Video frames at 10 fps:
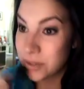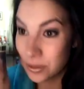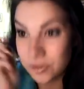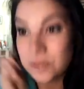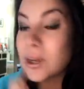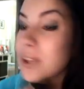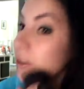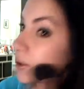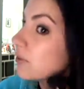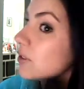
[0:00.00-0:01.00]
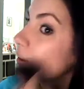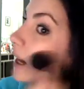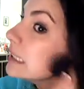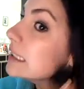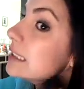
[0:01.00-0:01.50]
so if you want the review,
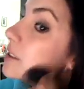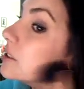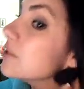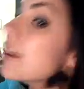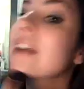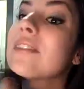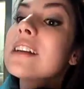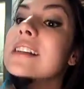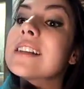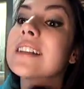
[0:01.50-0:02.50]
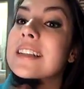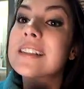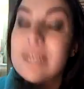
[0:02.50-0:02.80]
I did do that recently,